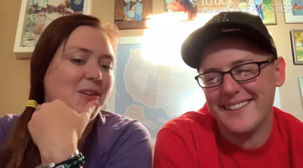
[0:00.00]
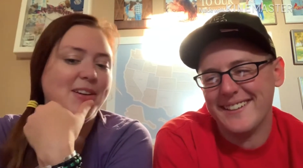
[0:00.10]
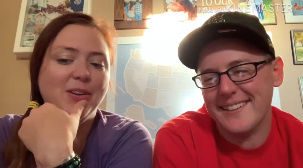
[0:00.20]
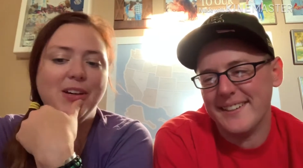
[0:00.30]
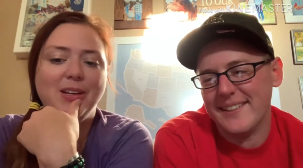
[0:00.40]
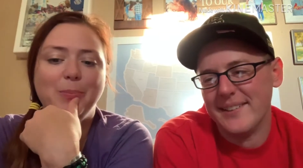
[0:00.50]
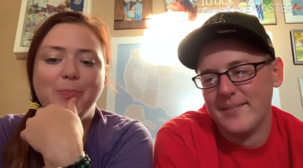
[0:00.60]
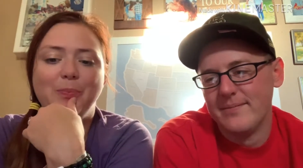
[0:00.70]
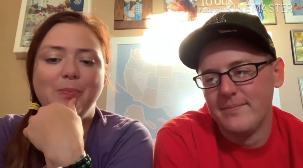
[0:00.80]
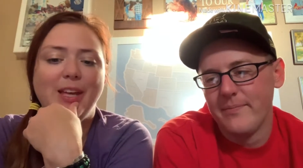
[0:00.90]
Speaker 1: I know you're good at
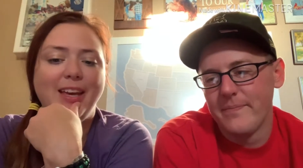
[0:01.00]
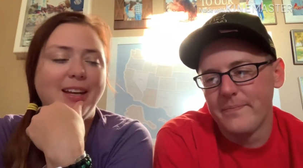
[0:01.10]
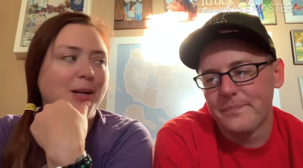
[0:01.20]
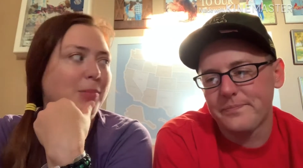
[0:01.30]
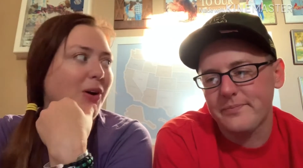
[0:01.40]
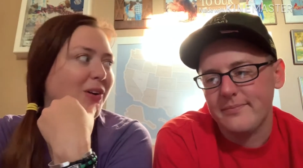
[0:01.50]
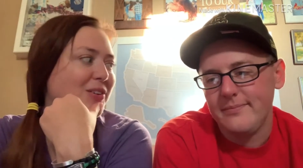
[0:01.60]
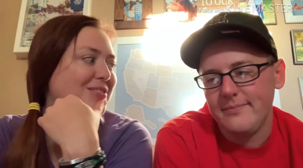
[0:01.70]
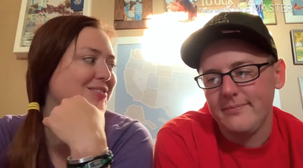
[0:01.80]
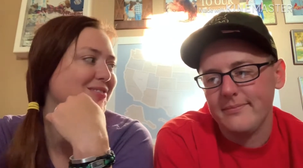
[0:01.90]
hitting a
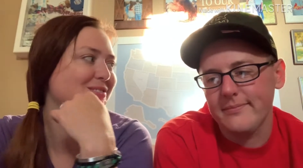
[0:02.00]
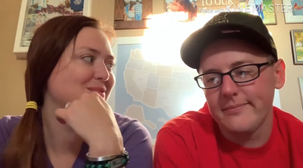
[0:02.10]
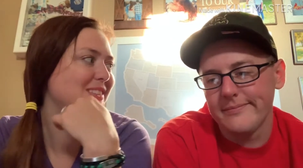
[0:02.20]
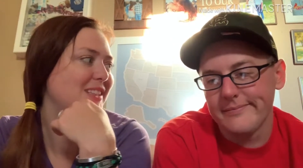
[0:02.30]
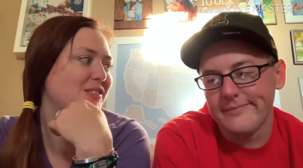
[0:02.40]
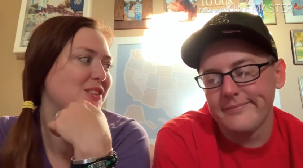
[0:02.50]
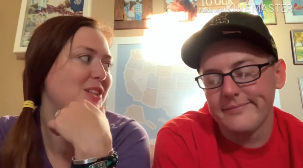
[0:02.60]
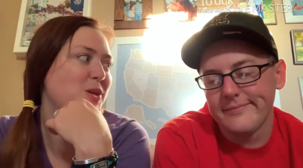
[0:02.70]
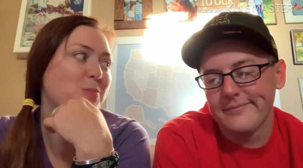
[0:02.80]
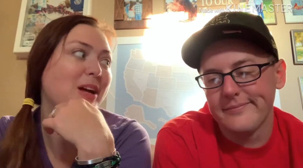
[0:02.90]
ball. I've never
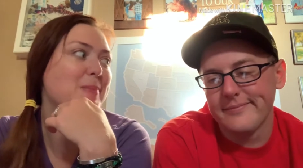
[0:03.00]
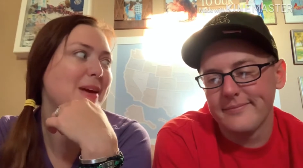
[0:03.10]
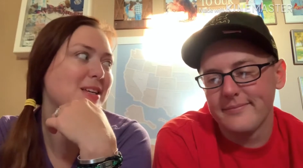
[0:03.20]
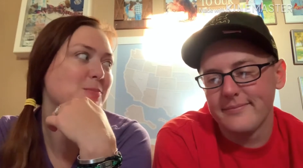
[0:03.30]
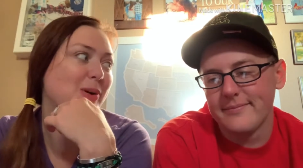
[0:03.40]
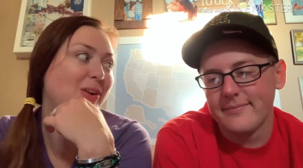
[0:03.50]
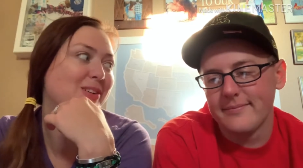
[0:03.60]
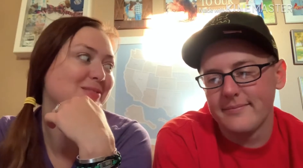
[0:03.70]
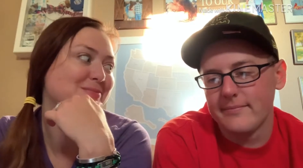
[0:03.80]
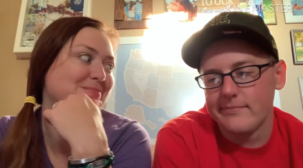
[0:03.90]
seen you play
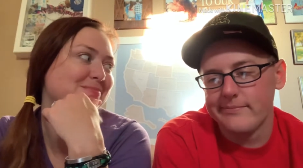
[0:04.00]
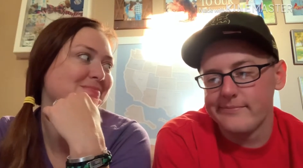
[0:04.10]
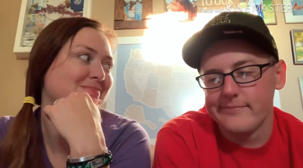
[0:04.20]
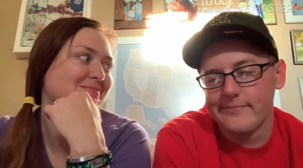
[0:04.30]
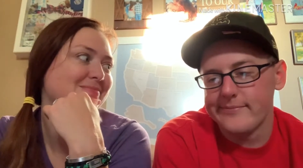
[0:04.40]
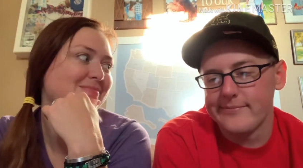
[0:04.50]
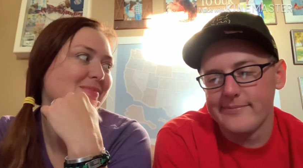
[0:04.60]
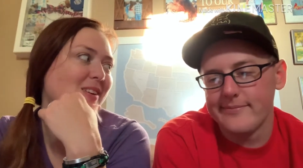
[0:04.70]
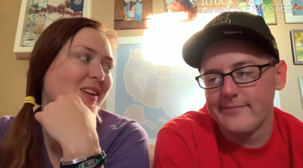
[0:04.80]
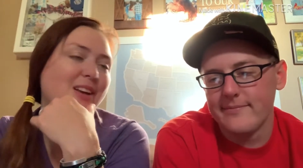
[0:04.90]
baseball.
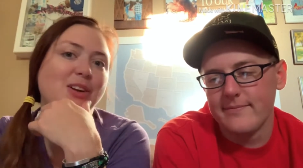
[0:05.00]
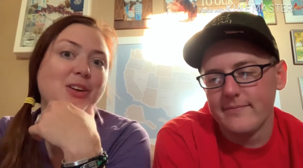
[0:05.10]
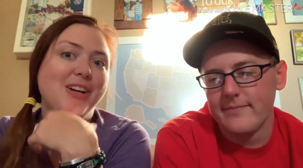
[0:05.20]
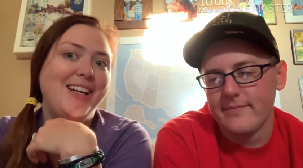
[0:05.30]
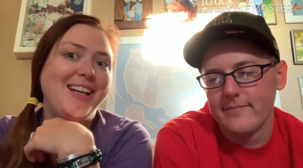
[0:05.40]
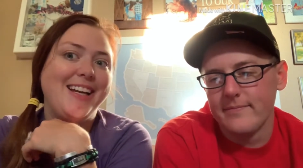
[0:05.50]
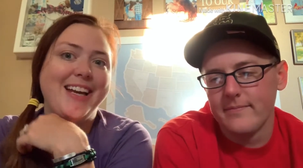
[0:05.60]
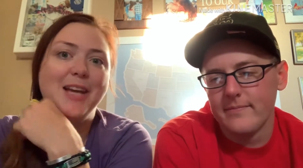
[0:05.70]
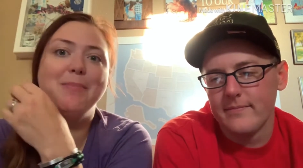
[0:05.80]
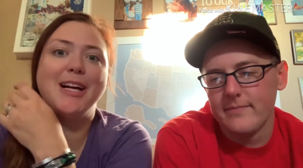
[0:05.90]
I know you're good at getting
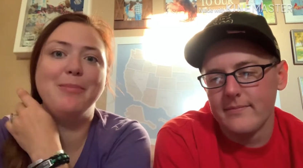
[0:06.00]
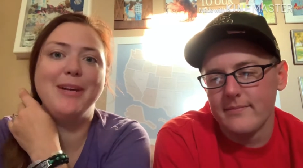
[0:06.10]
hit by a